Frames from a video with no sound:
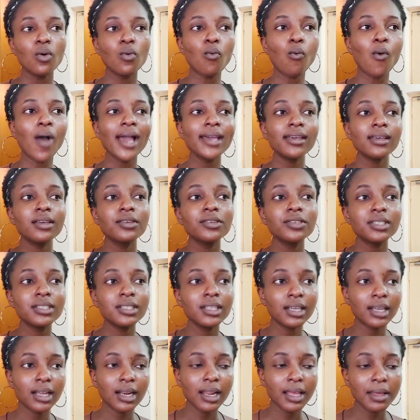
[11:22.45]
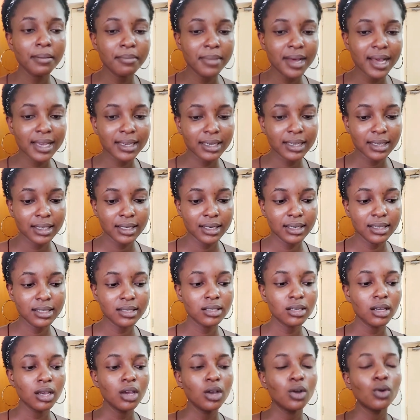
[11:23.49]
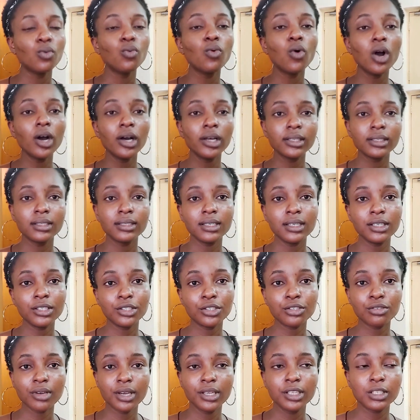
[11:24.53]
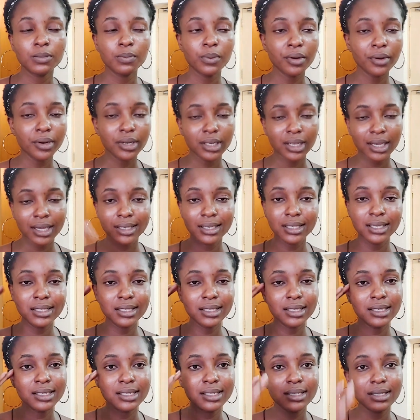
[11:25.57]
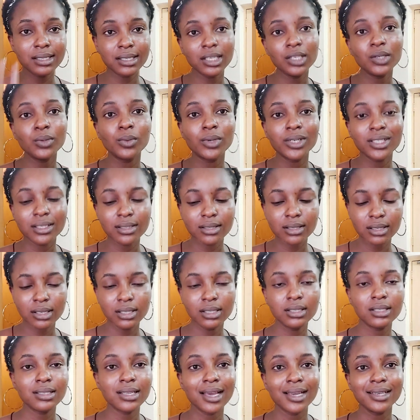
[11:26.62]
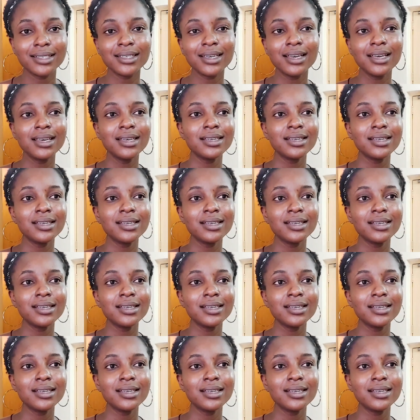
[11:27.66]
Why you're using a clear bag is, one, it's transparent, they can easily see what is inside.